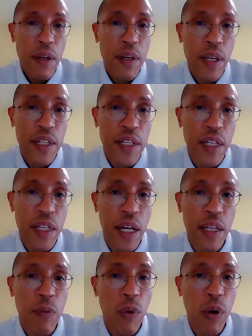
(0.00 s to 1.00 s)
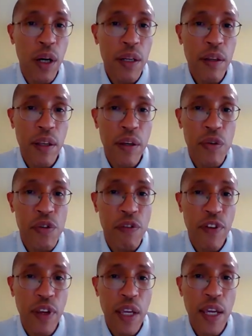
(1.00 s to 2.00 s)
1991, the use of
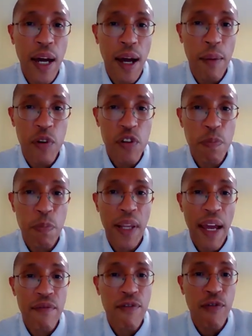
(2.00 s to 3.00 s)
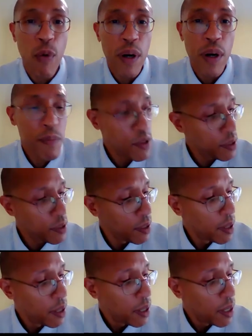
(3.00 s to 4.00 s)
e-commerce platforms.
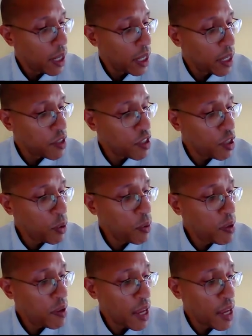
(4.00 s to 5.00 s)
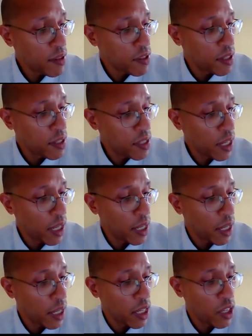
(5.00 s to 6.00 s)
And in
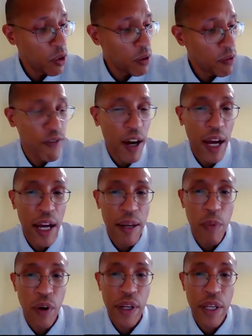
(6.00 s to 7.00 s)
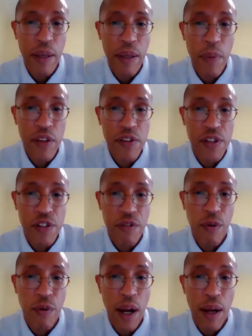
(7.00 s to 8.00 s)
2010, a unified marketing message
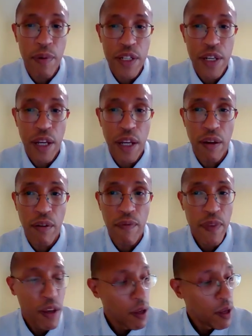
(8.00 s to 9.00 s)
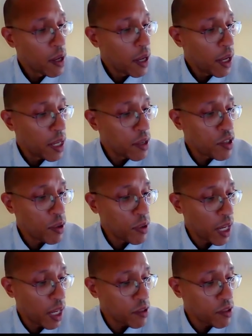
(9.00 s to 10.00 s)
through omnichannel. In
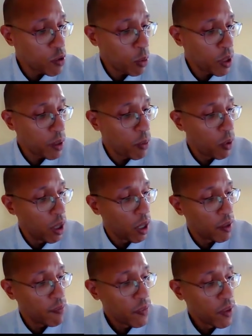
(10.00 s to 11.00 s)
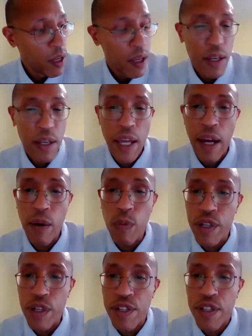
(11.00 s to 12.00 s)
2021, now
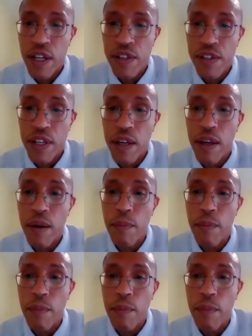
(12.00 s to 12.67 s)
we're discussing